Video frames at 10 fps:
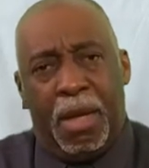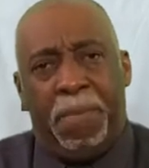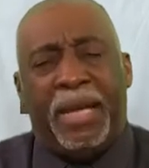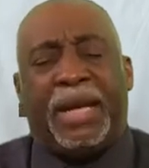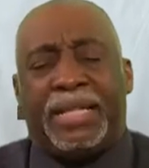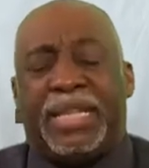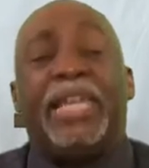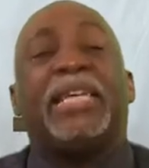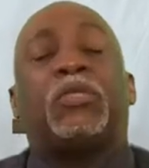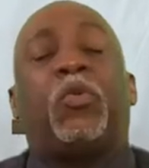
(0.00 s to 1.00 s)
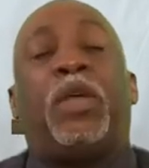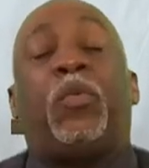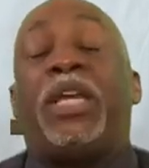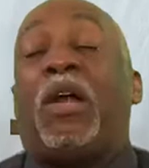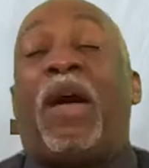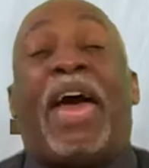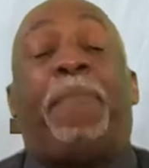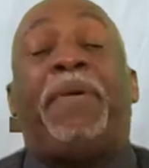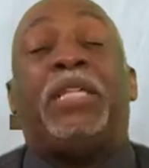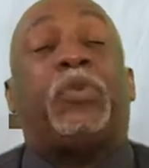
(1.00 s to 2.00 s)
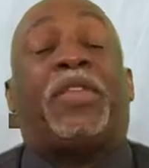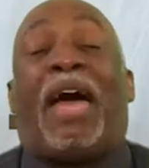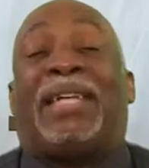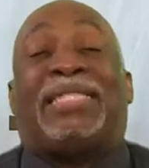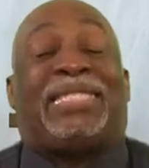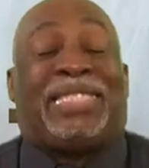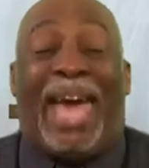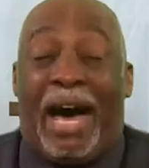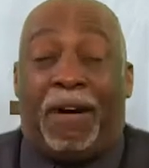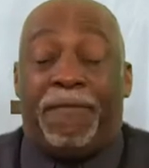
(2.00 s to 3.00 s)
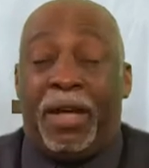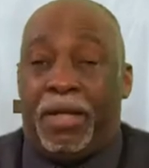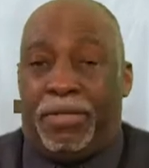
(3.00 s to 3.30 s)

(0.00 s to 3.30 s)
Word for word: Because it is when we don't have peace with ourselves